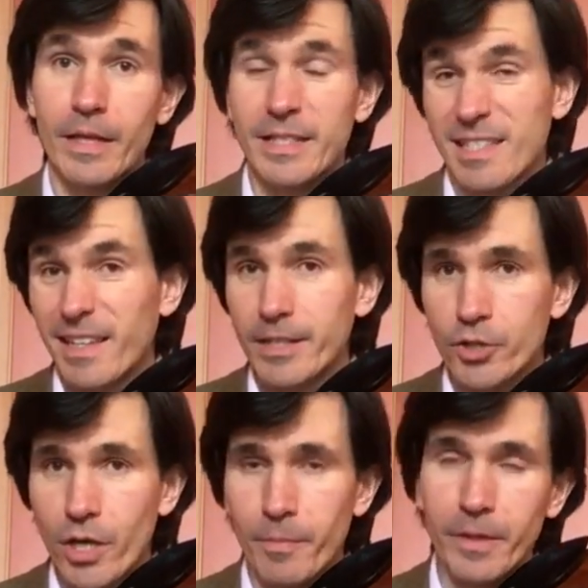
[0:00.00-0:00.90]
a slightly
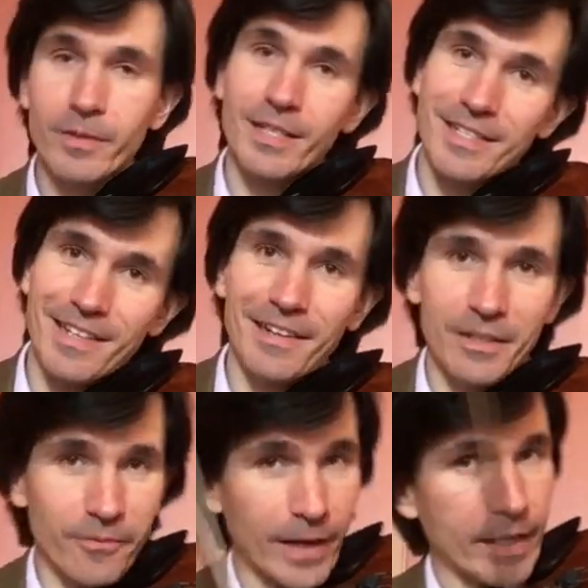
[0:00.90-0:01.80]
sharp note and a
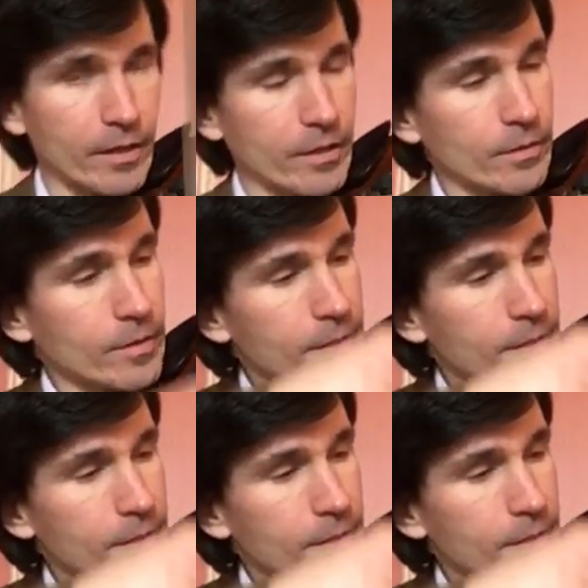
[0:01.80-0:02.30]
slightly flat note.